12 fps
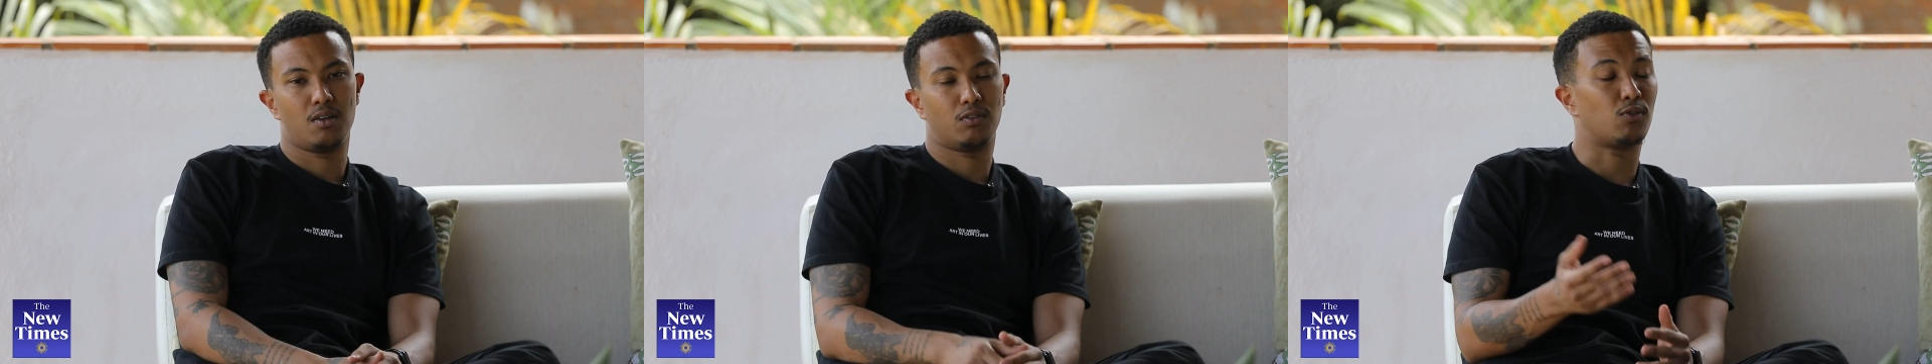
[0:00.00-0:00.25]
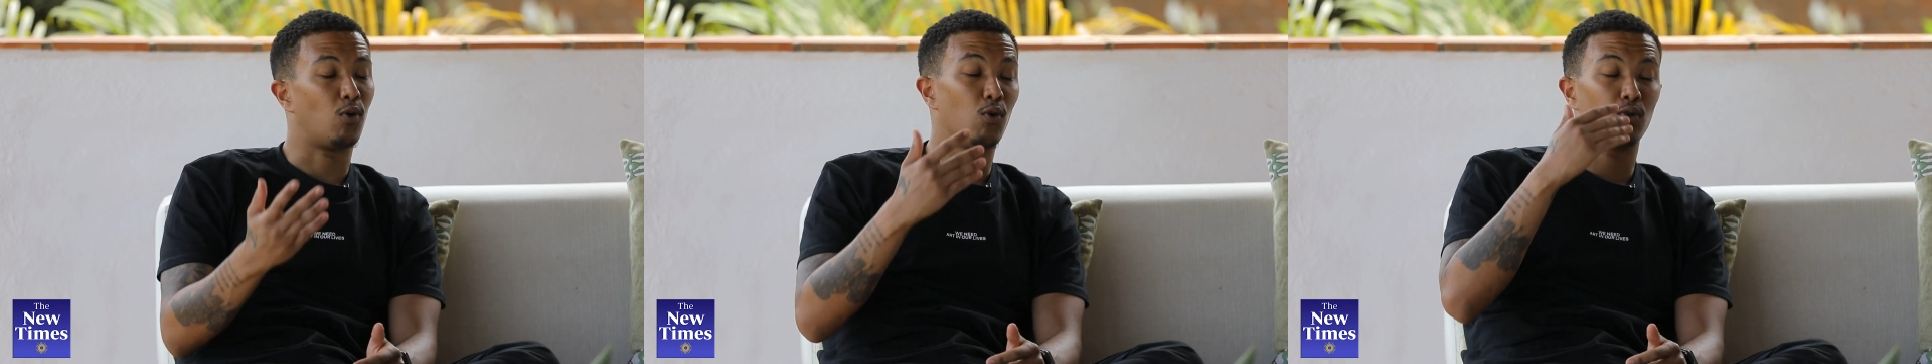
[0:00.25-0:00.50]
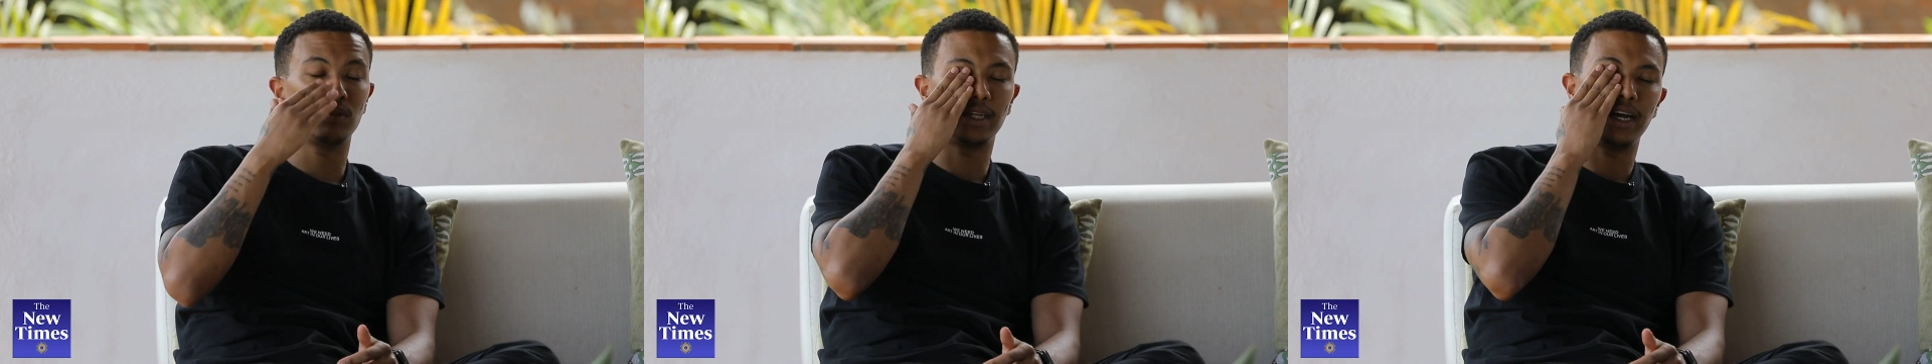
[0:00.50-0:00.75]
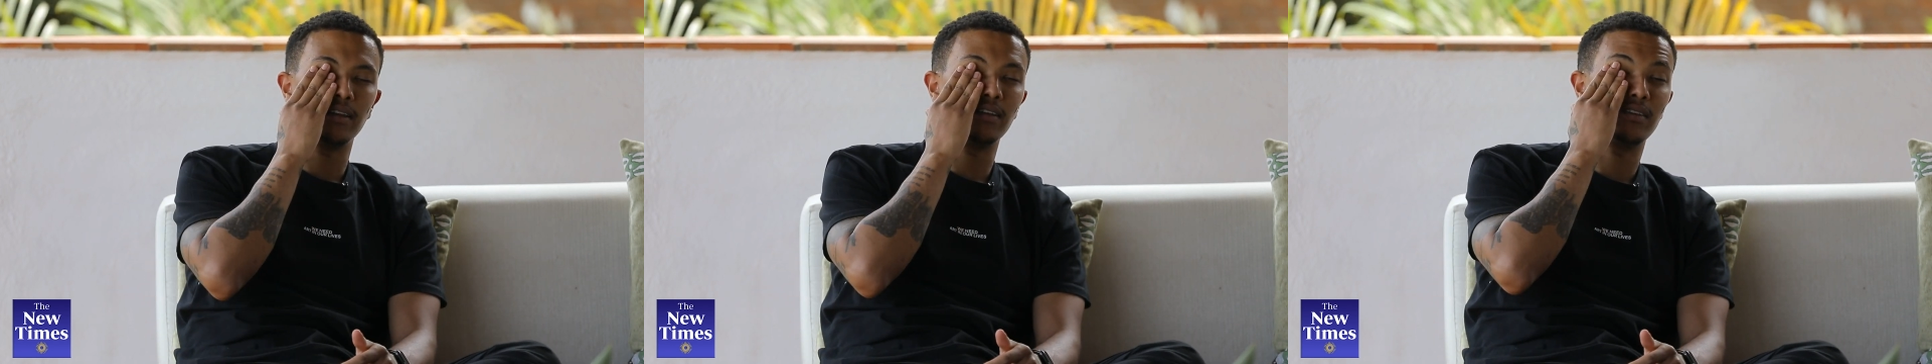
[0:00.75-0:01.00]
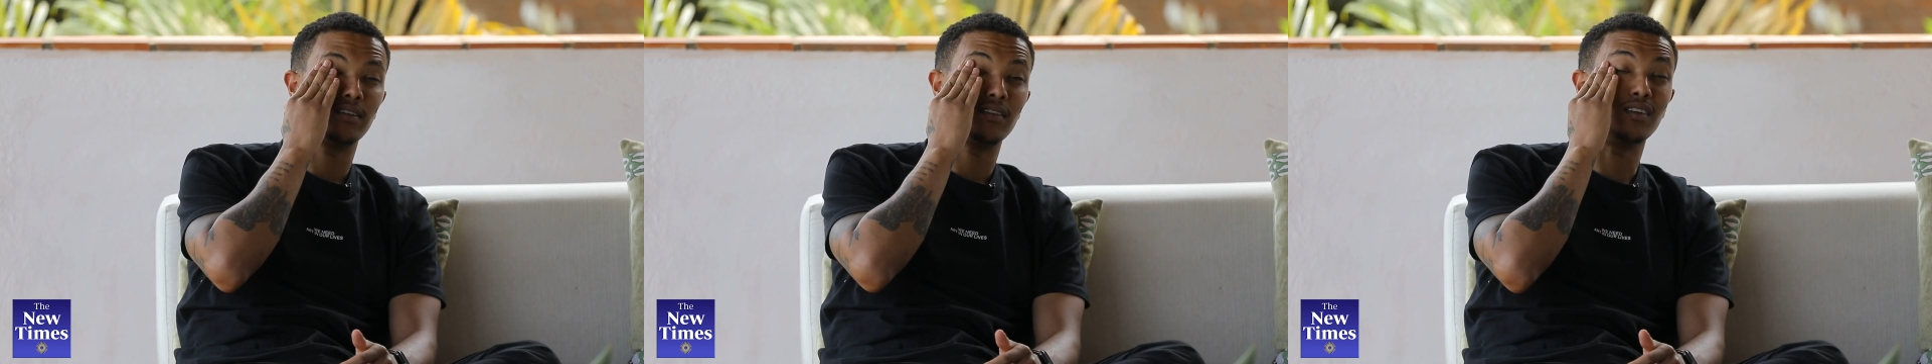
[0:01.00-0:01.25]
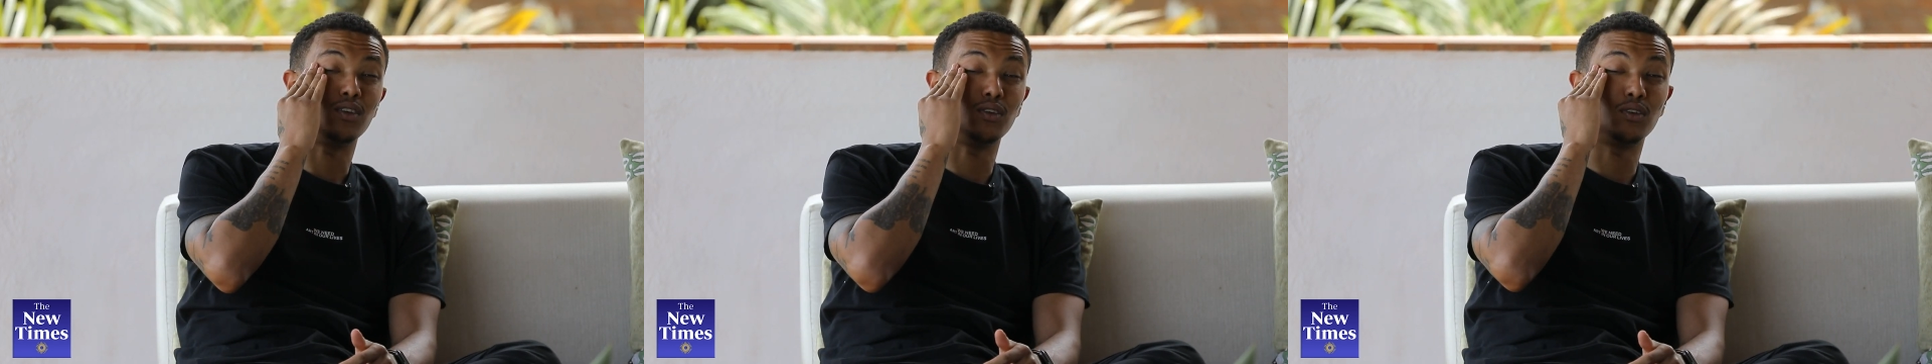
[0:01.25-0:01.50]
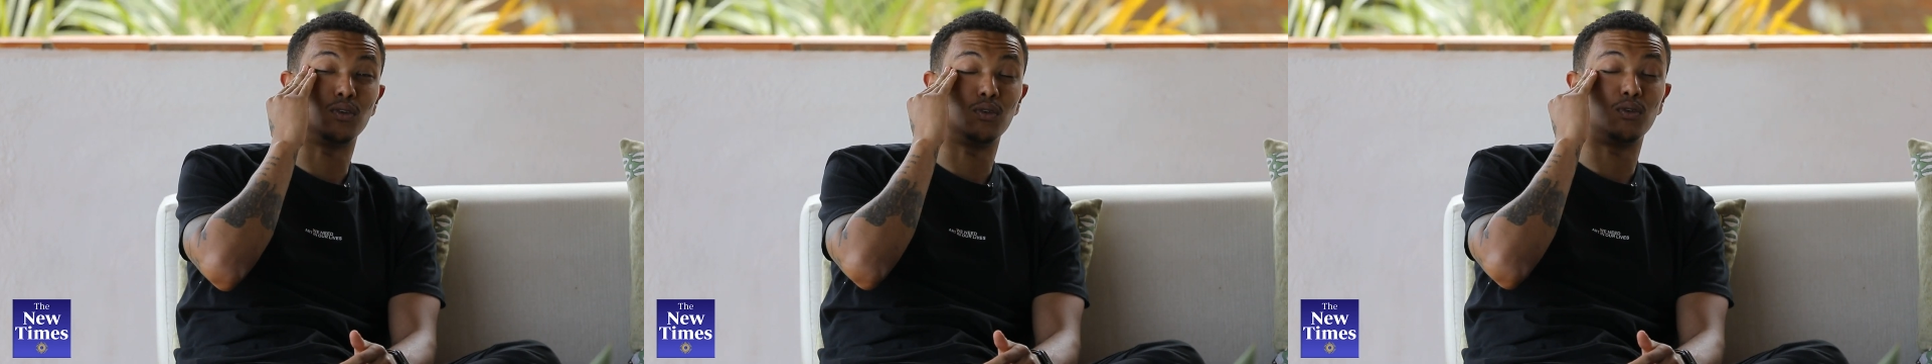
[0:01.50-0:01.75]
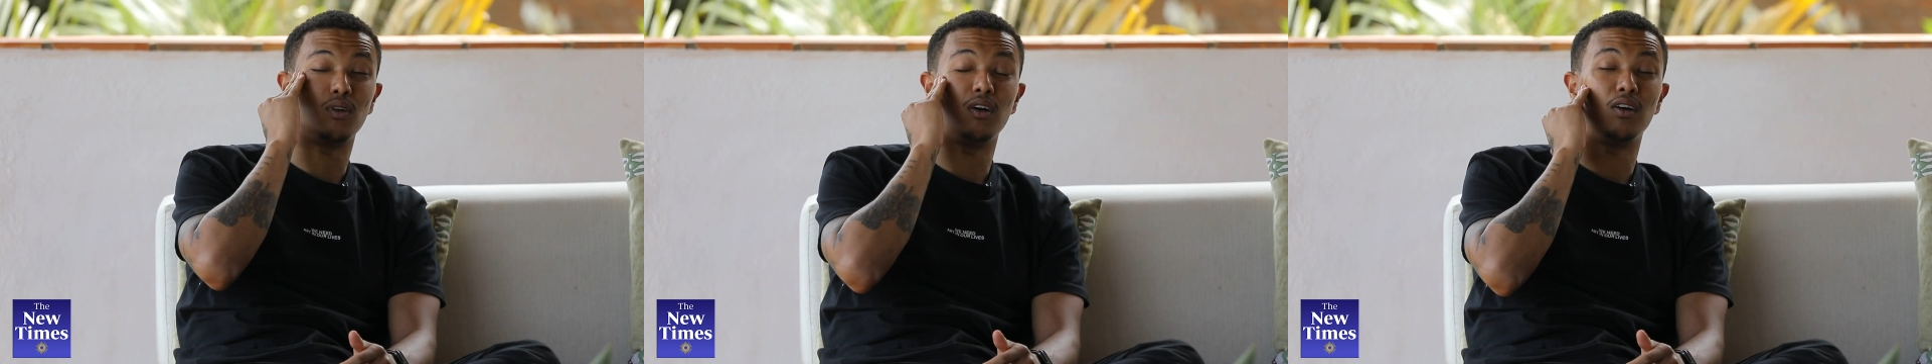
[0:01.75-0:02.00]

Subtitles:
So all that, you know,